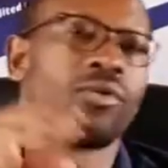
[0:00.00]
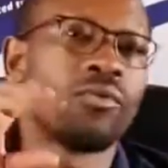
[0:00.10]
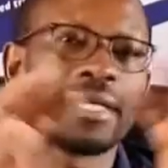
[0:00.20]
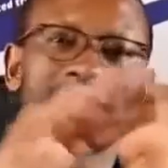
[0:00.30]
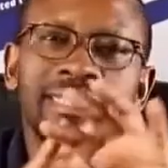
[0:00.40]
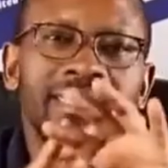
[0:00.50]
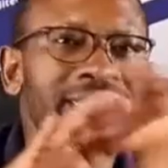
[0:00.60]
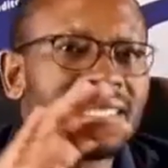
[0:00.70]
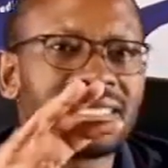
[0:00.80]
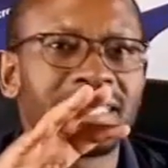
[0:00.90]
What
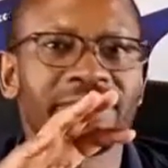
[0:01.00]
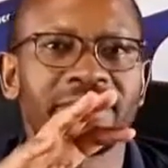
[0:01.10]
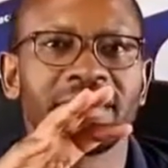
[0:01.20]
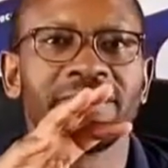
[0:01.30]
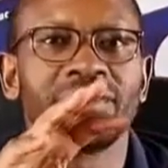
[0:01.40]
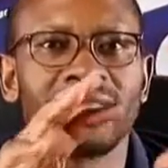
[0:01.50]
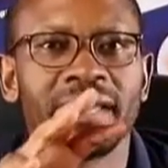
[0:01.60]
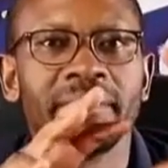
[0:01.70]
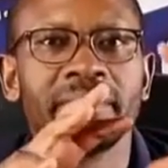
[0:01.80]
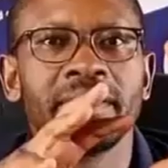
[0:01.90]
changed everything for
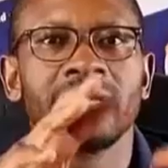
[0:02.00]
them